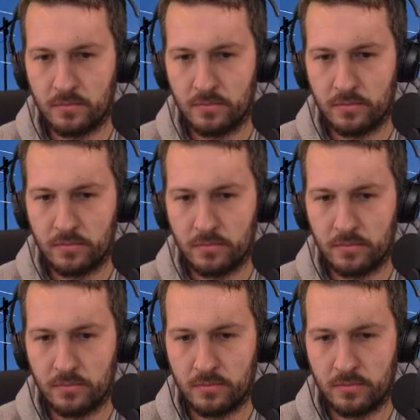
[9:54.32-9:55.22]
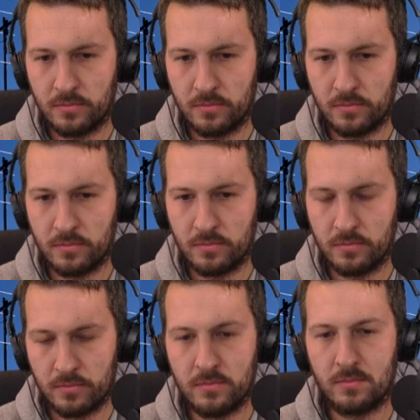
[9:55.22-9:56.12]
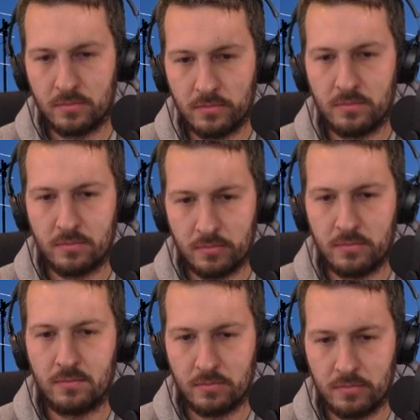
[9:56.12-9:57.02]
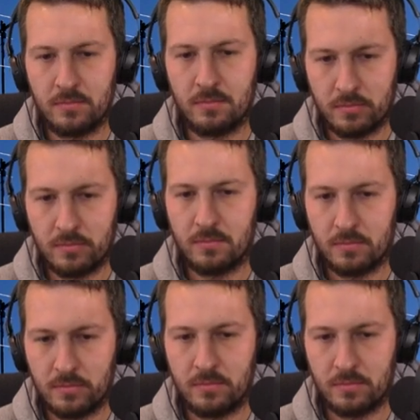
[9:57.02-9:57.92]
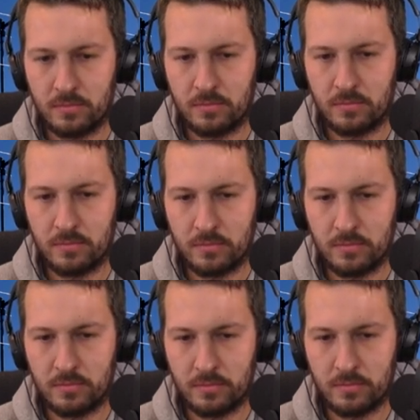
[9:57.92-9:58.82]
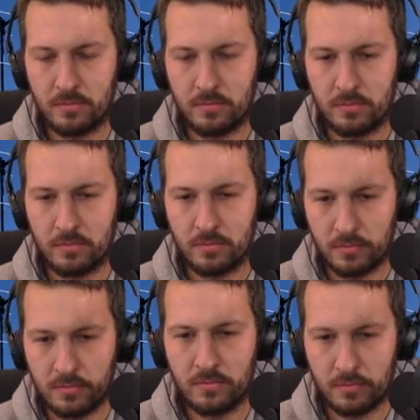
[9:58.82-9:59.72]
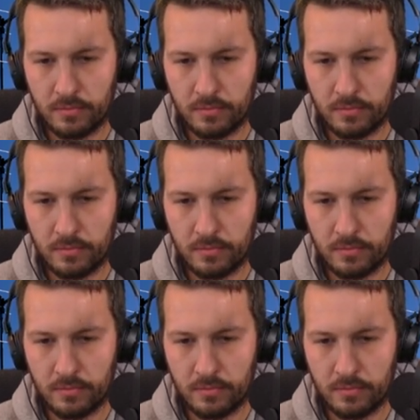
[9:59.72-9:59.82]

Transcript: [no speech]